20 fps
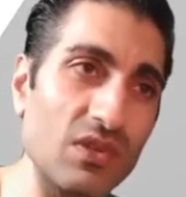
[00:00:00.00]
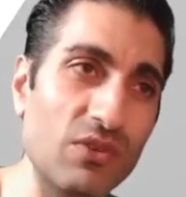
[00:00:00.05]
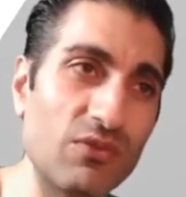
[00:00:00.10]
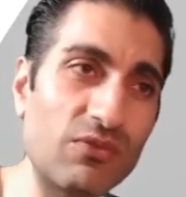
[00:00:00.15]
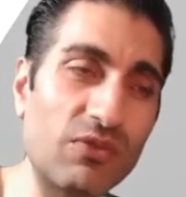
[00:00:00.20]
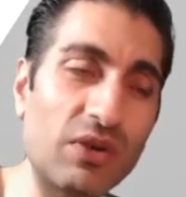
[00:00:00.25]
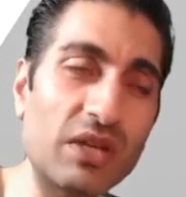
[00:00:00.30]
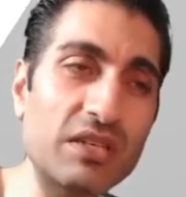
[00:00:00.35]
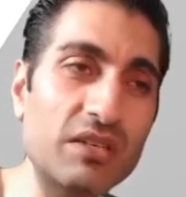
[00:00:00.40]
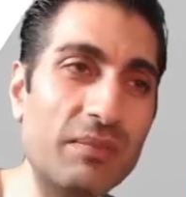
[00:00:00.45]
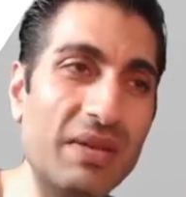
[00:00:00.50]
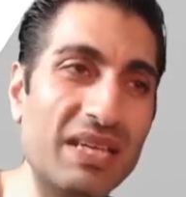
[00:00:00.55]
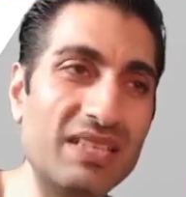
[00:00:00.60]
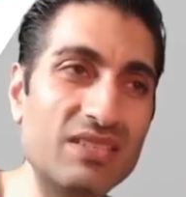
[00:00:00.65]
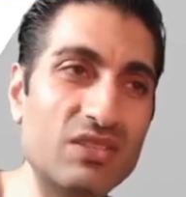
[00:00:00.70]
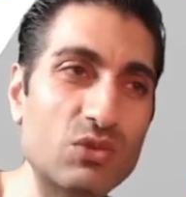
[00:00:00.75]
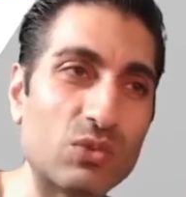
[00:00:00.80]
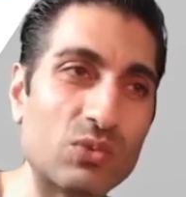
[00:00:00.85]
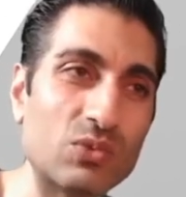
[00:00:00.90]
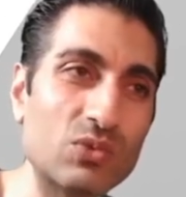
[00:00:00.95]

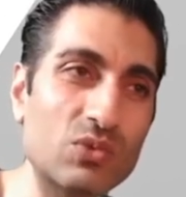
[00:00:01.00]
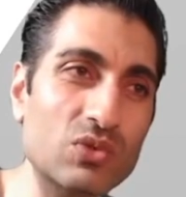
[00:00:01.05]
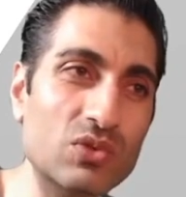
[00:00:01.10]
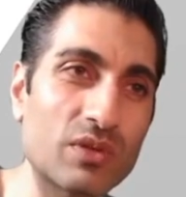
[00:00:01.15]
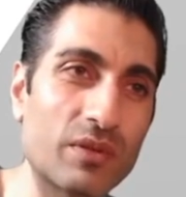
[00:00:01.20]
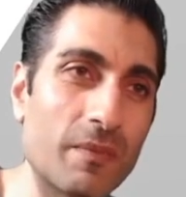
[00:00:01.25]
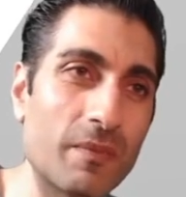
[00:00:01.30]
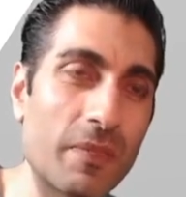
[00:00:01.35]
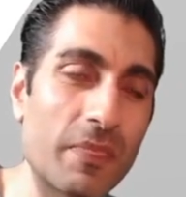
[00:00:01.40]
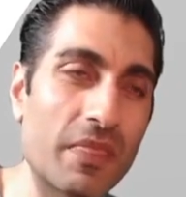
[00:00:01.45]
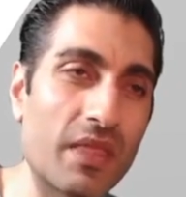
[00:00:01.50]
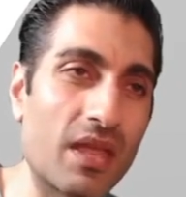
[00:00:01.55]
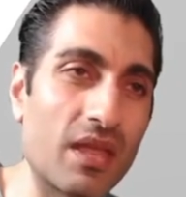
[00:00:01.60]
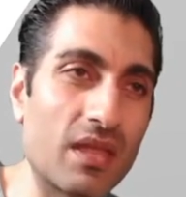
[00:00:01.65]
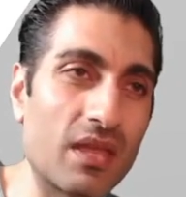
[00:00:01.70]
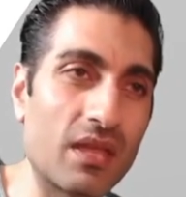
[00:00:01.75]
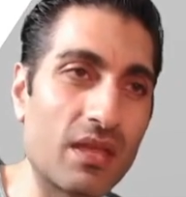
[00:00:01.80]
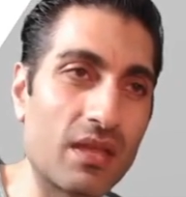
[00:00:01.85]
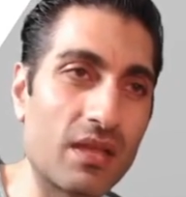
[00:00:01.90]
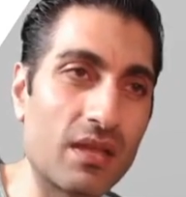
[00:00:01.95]
Fundamentals,
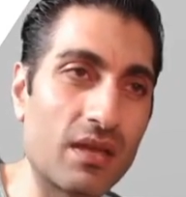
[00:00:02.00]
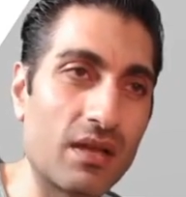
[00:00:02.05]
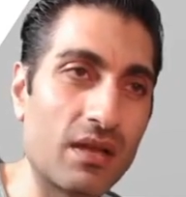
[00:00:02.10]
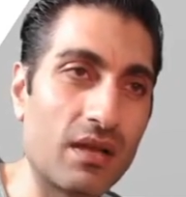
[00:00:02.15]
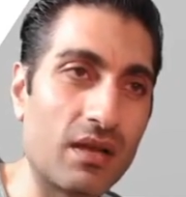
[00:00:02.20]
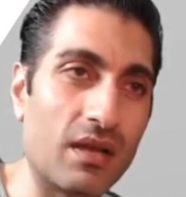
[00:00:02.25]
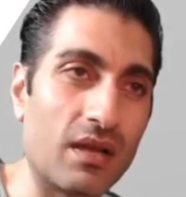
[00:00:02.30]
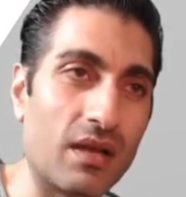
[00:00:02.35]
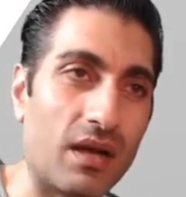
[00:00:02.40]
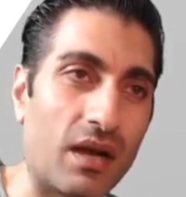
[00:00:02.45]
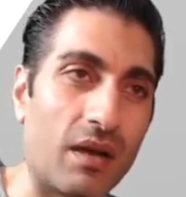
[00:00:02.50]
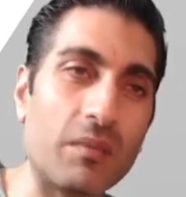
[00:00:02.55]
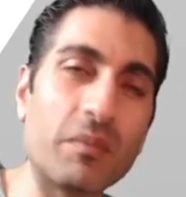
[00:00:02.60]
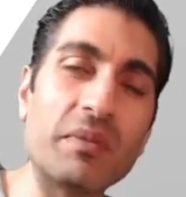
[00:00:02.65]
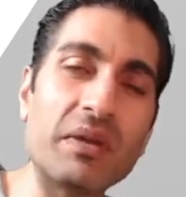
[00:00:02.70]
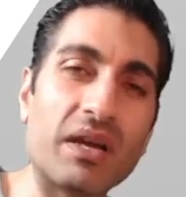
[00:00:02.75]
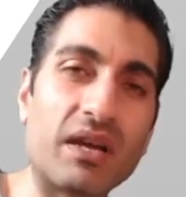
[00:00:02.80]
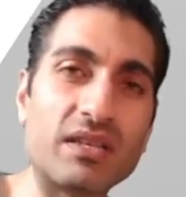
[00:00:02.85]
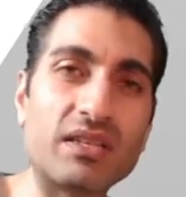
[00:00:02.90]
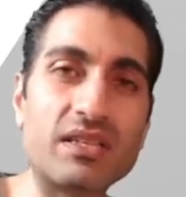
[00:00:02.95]
I'm a
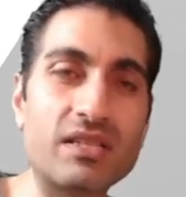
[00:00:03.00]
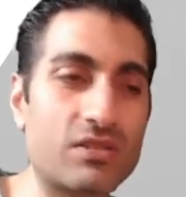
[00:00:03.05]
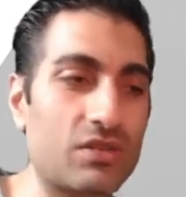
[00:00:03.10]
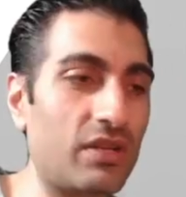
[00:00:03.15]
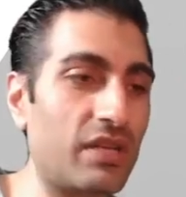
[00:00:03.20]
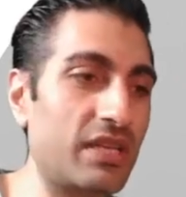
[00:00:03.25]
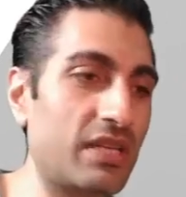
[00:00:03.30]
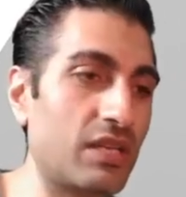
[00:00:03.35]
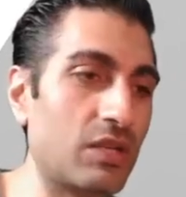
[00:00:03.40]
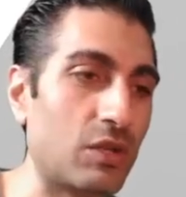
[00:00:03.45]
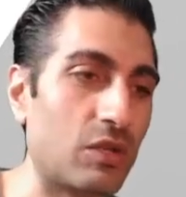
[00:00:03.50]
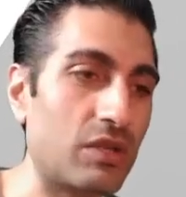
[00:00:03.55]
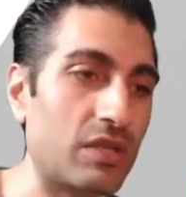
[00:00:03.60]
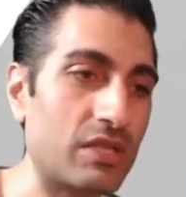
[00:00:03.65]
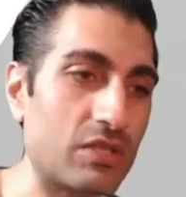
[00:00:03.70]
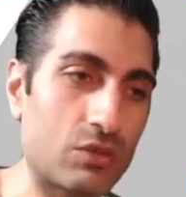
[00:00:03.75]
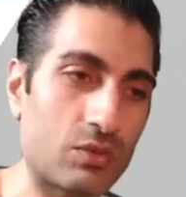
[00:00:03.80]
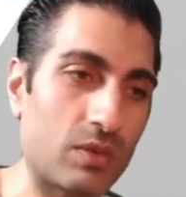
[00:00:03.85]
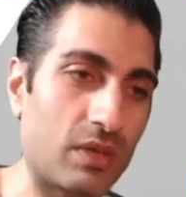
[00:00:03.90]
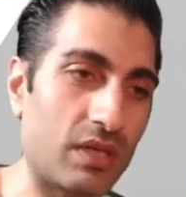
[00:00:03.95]
bit undecided on
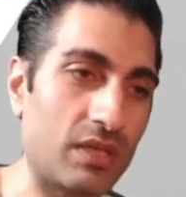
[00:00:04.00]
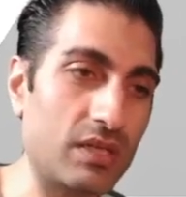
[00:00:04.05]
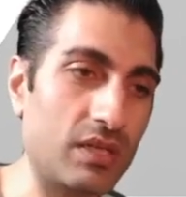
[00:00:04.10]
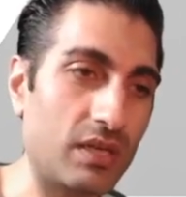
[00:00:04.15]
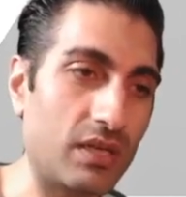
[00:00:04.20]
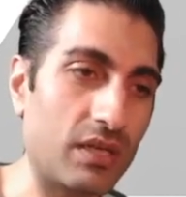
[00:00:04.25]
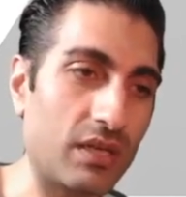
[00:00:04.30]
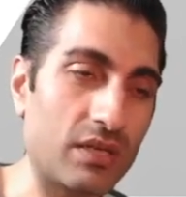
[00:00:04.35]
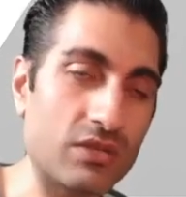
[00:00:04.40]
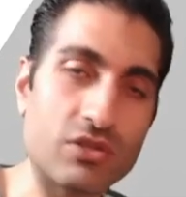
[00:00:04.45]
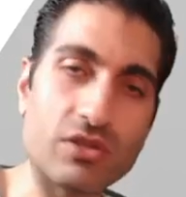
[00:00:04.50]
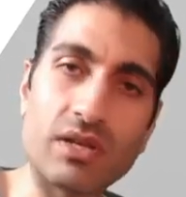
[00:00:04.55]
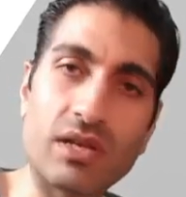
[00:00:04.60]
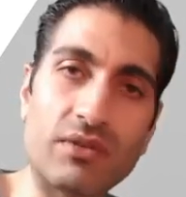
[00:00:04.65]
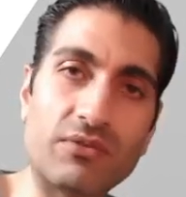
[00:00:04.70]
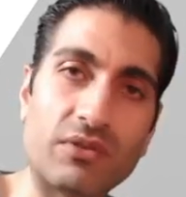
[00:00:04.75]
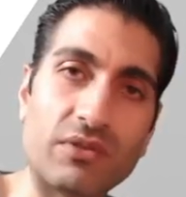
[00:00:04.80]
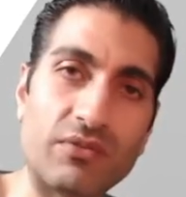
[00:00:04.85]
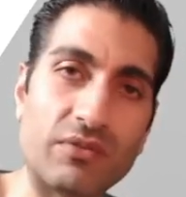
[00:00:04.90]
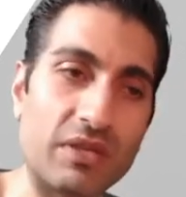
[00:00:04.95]
this one, so you'll
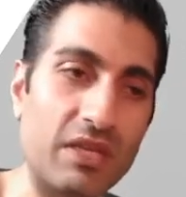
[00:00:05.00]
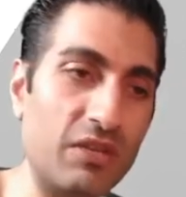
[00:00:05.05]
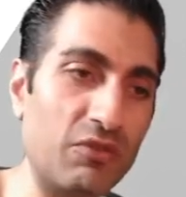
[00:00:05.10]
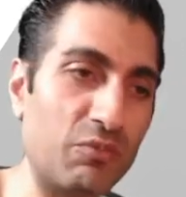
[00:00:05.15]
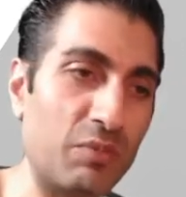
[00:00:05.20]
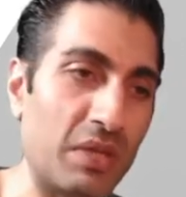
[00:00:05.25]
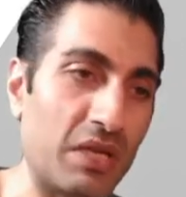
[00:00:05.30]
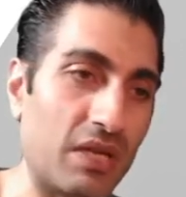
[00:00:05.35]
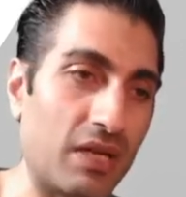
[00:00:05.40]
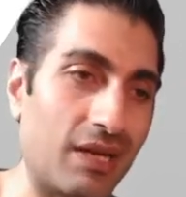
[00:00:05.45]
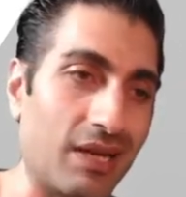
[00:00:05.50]
have to forgive me.